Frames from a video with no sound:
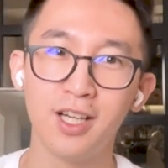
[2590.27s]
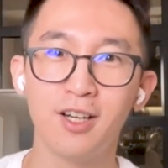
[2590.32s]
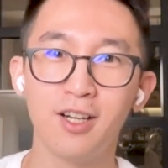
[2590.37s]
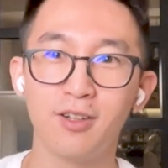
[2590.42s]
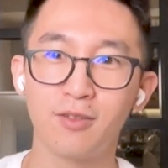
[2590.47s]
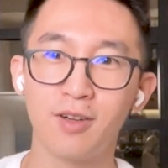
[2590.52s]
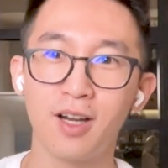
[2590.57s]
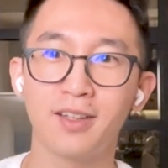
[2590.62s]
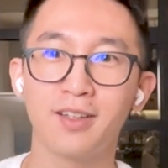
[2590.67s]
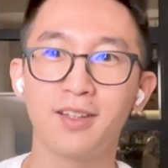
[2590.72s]

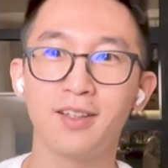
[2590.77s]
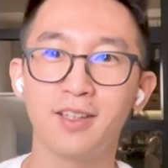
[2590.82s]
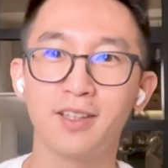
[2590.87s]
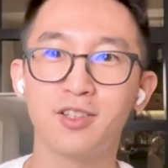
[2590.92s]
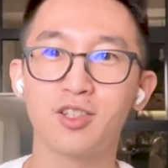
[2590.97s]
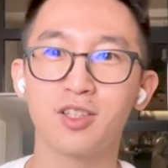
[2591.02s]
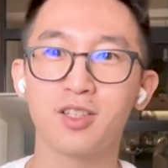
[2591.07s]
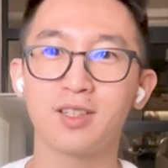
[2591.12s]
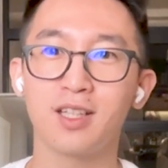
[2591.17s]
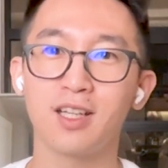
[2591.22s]
rather than
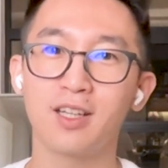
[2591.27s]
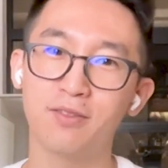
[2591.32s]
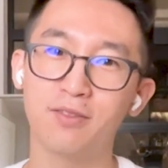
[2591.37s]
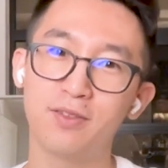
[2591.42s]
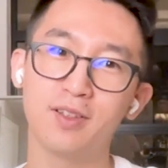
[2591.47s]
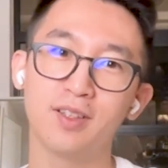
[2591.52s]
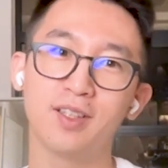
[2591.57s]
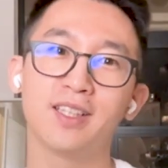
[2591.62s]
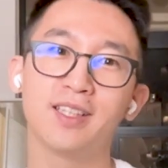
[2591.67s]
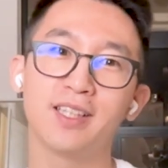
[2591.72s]
just like
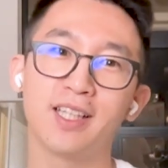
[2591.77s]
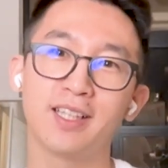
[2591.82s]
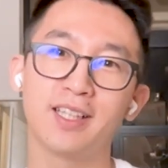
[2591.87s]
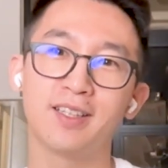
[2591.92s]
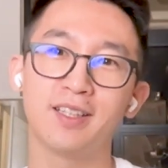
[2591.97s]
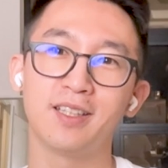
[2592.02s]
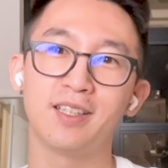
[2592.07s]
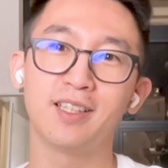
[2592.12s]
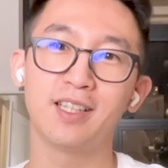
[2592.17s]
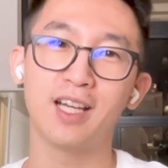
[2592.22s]
feeling like
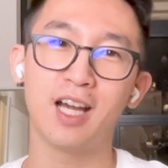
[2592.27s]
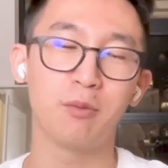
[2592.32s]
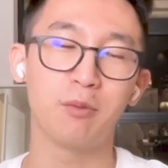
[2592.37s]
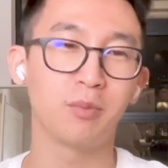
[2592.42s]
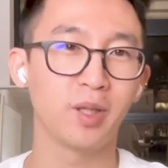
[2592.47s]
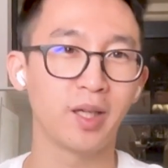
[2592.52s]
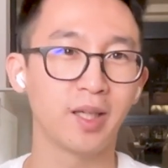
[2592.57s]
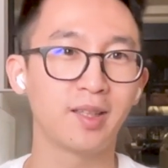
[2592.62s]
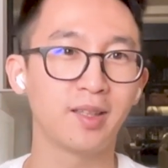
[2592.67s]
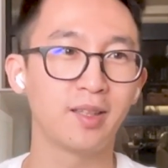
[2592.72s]
I'm
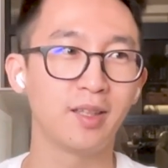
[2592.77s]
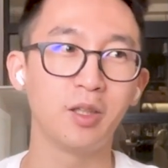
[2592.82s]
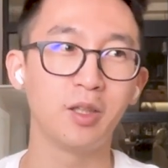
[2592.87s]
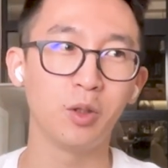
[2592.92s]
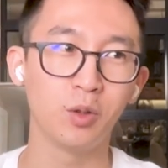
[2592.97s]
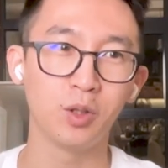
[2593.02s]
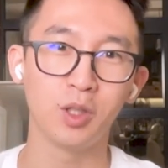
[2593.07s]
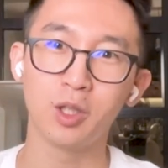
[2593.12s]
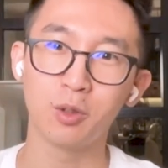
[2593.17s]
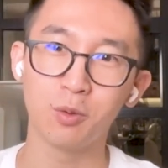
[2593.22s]
like the
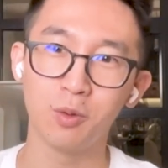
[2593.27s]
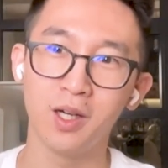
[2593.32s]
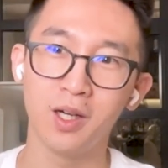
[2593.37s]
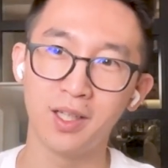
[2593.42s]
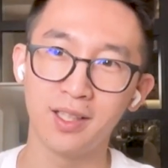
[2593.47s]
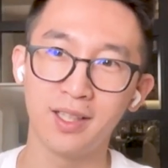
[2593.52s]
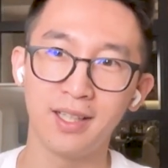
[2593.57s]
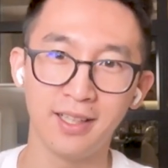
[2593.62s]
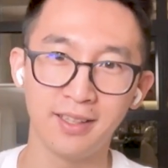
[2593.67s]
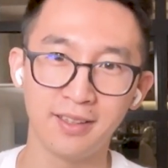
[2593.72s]
only
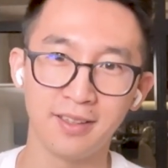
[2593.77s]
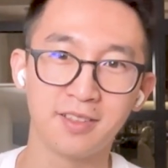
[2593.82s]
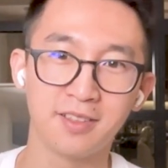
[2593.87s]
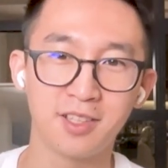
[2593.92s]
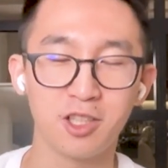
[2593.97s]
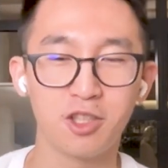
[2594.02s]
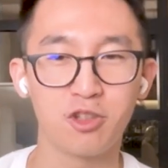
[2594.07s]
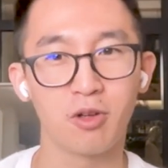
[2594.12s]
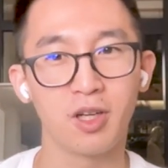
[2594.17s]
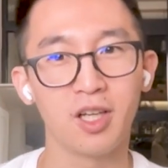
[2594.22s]
one in this
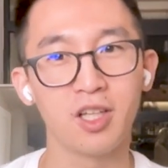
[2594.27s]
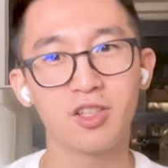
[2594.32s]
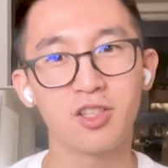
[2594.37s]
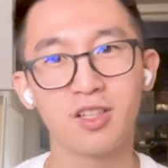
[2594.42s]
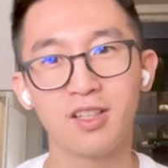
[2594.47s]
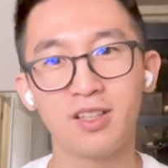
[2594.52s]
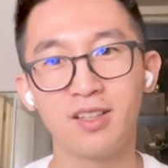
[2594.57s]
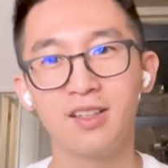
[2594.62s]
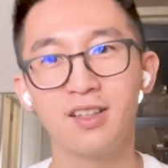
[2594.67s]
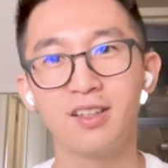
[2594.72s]

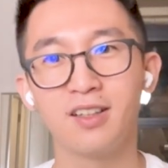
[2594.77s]
situation.